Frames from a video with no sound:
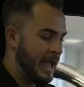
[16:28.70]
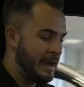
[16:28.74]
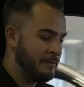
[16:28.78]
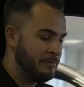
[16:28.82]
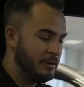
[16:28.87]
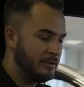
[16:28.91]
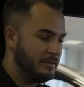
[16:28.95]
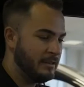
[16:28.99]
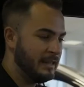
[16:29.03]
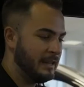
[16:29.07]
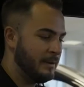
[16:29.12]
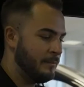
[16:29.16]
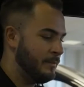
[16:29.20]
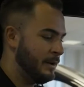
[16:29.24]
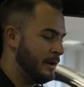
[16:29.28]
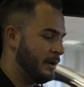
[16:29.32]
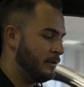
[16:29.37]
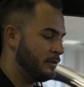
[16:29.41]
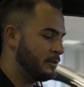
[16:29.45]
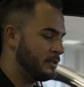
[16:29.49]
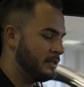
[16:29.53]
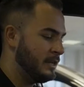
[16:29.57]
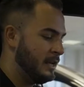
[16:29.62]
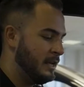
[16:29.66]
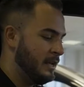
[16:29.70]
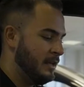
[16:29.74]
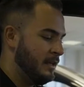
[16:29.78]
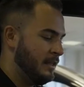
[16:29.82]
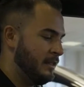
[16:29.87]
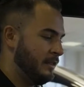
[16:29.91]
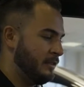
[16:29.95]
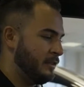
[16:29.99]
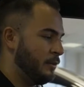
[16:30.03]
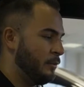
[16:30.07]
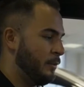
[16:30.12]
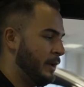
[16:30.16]
Everything about
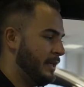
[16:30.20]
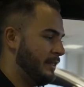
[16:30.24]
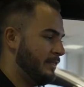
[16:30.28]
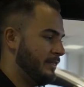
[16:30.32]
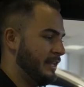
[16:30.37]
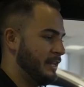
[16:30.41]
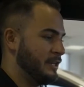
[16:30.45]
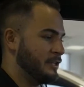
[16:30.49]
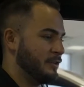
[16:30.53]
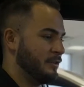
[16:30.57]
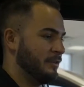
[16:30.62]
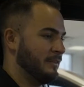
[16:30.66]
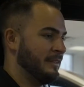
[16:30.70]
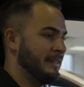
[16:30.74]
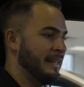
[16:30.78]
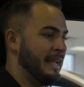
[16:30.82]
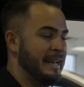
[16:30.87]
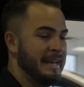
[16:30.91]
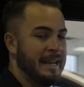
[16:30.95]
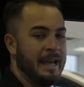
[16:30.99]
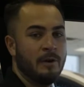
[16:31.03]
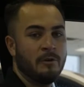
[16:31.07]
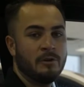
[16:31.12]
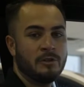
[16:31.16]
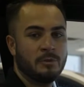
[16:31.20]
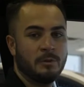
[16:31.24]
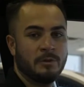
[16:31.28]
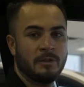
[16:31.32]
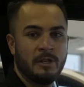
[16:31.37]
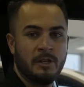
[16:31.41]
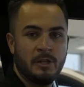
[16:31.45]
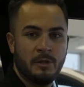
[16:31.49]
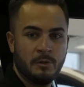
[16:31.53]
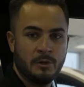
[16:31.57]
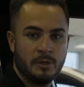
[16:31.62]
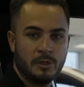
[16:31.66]
that, the way things are laid out with
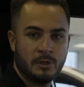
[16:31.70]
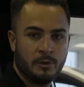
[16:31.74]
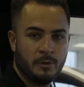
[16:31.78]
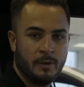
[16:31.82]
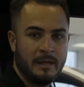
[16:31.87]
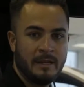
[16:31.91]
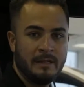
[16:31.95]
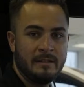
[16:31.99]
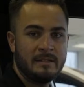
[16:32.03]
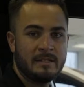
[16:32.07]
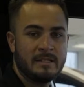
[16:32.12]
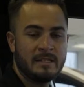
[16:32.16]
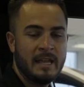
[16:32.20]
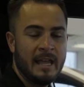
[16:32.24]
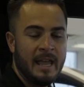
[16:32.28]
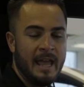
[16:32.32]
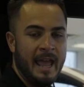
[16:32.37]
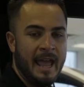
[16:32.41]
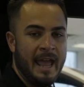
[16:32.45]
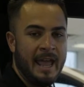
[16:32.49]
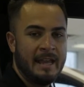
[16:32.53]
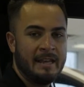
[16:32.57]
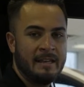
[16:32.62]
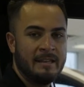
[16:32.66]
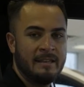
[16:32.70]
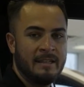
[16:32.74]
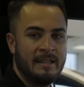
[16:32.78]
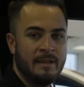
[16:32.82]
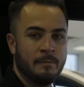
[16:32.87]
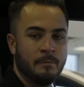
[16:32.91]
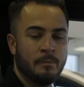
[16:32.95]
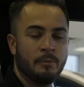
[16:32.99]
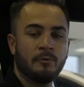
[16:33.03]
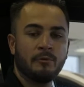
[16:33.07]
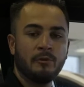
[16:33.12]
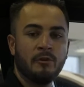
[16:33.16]
the new screens and the
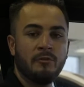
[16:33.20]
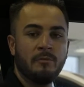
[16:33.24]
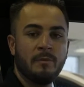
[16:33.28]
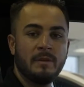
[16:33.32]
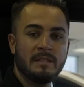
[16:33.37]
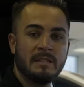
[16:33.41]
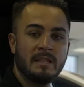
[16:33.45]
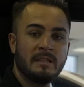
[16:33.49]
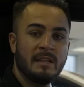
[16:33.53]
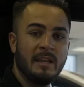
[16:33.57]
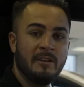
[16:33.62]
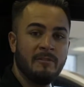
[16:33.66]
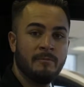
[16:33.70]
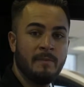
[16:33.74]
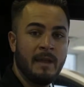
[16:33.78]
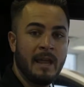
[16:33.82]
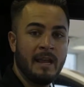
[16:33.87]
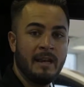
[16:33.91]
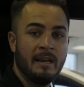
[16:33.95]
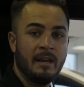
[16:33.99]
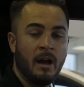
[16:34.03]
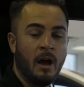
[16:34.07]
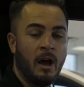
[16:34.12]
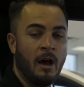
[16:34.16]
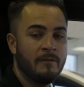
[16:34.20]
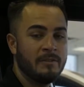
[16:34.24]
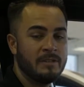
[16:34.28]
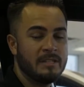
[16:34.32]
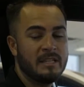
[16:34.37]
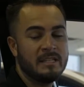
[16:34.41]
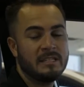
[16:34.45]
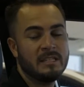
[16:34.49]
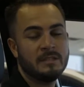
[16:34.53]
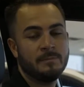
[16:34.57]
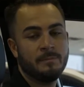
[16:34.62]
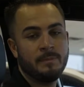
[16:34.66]
improvements that they've made.
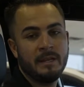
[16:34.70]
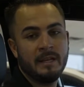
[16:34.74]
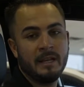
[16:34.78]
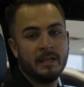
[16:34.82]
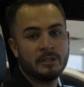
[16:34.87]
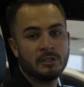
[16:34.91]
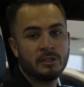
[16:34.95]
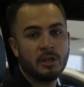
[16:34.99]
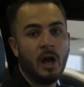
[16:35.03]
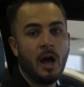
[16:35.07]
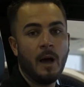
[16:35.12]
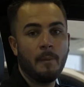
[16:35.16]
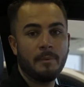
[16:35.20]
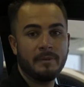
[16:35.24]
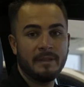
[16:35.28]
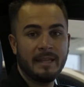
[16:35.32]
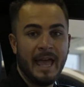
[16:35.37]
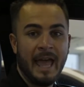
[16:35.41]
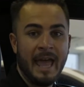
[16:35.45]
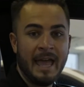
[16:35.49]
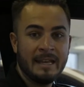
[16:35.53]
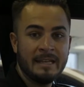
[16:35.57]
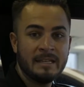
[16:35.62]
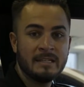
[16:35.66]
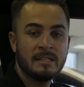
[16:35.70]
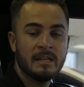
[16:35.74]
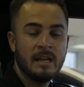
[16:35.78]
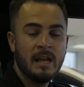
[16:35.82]
Obviously, this is being a top of the end